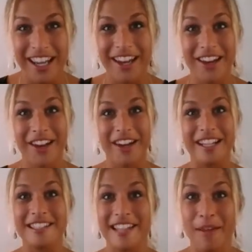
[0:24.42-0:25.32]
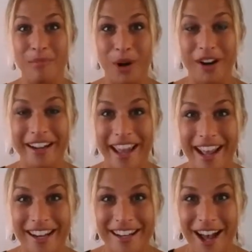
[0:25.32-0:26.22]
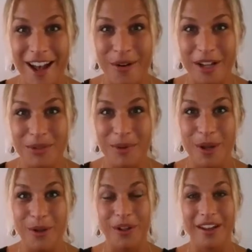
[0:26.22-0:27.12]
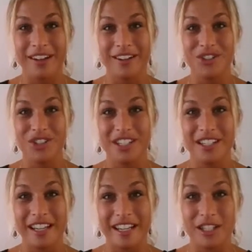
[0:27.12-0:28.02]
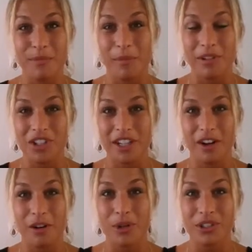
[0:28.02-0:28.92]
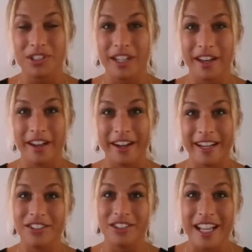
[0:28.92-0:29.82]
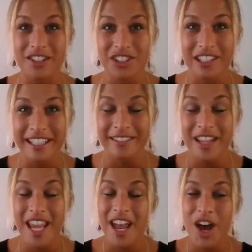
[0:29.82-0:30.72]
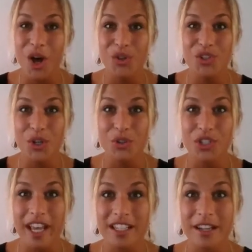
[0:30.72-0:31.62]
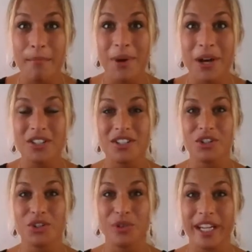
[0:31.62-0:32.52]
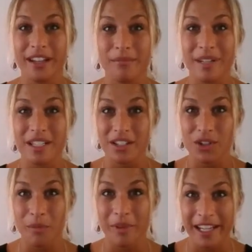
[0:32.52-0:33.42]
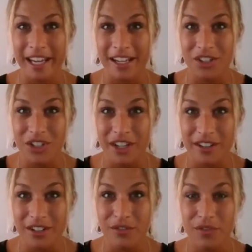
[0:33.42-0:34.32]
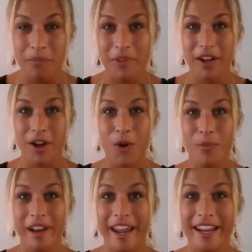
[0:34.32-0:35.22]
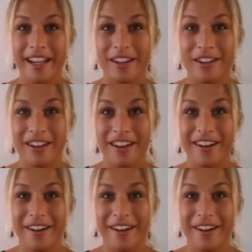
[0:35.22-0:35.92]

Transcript: in Denmark, and now as well she is publishing her book internationally. Also, she has a master's degree in business communications from the Copenhagen